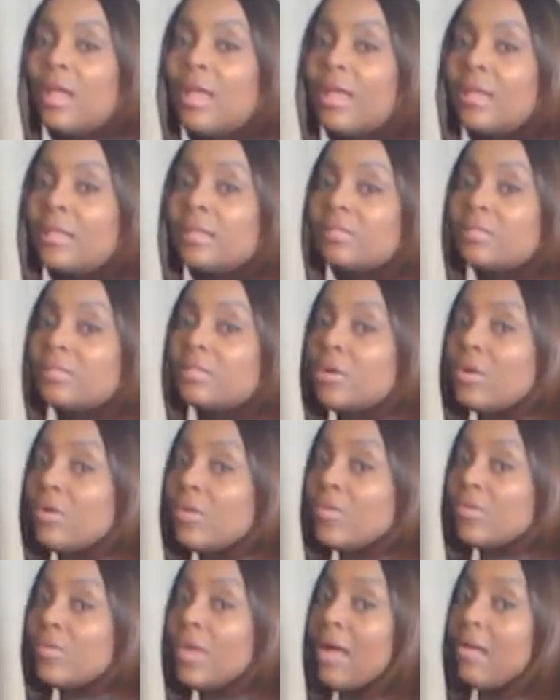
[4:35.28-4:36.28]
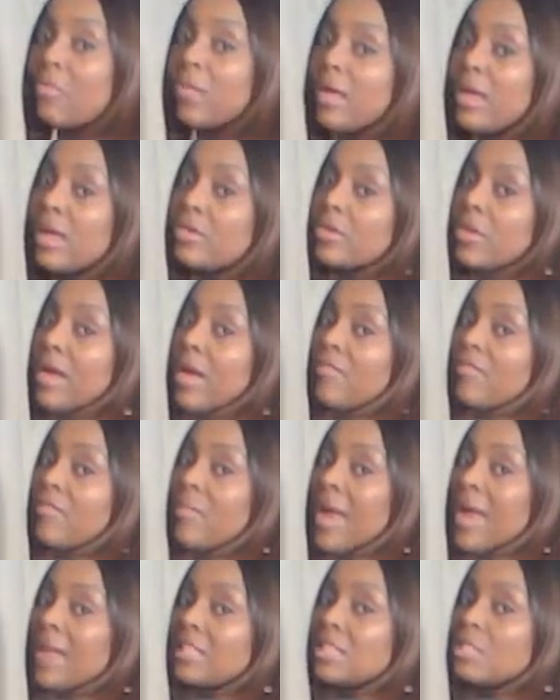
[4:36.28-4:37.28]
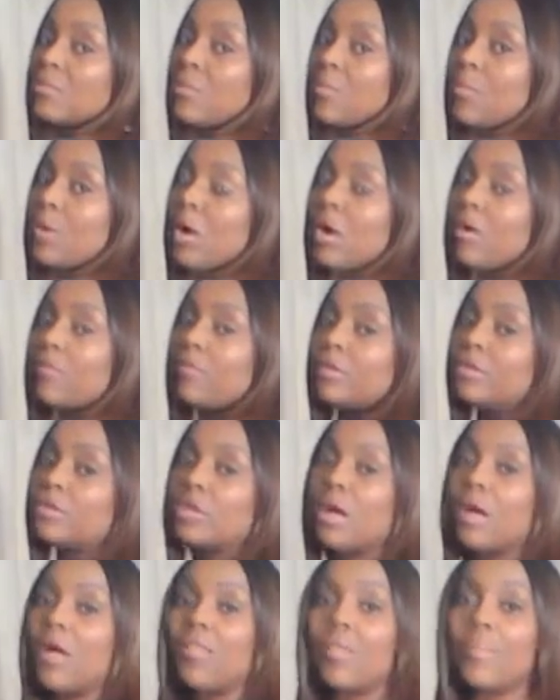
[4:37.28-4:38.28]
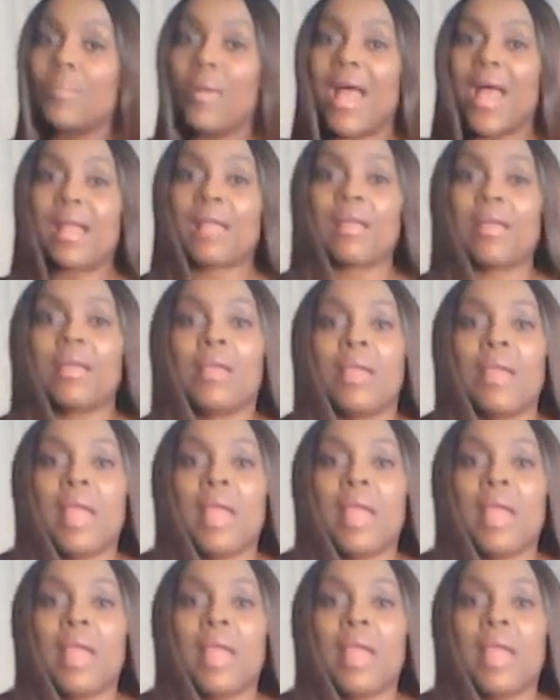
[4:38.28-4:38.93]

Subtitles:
And so that way, and you have maximum coverage on the back.